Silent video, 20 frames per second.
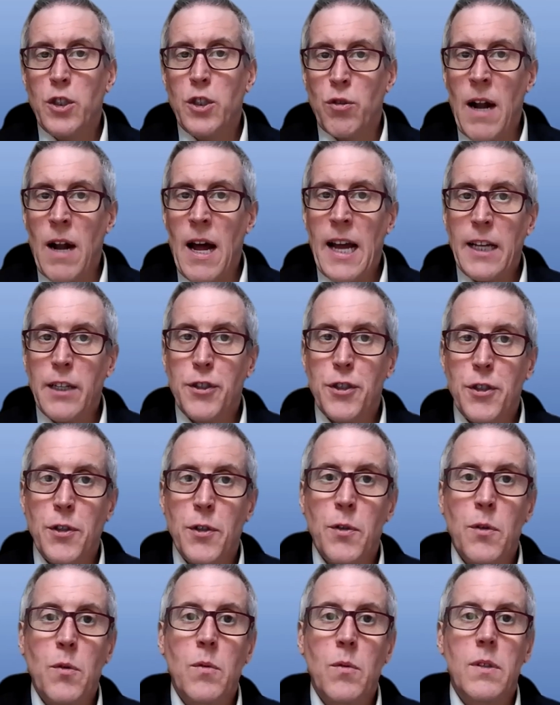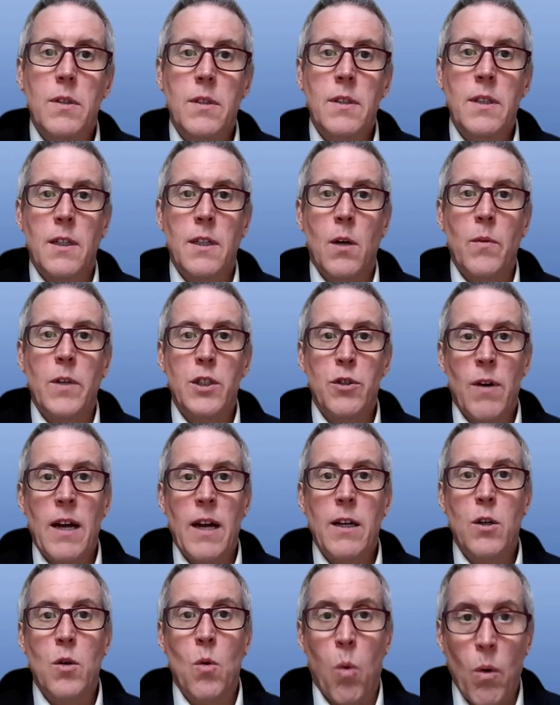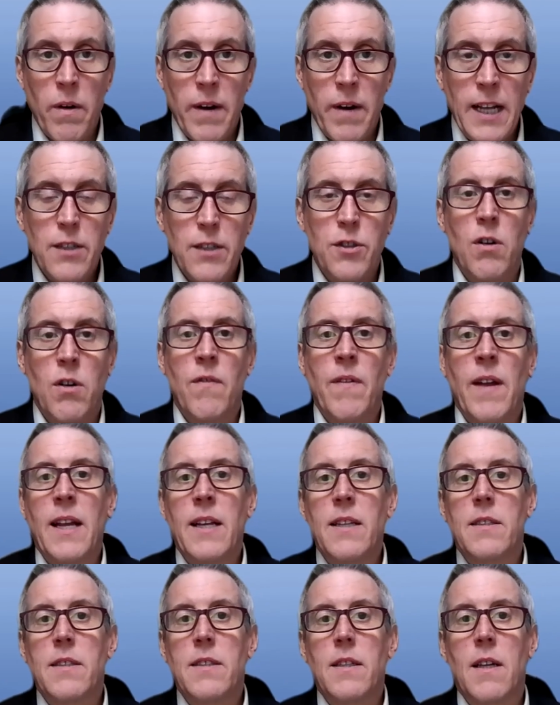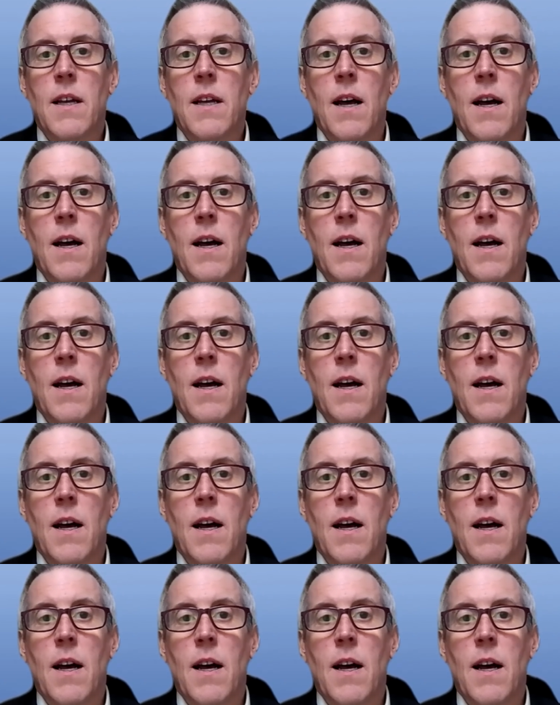try to coordinate surveys.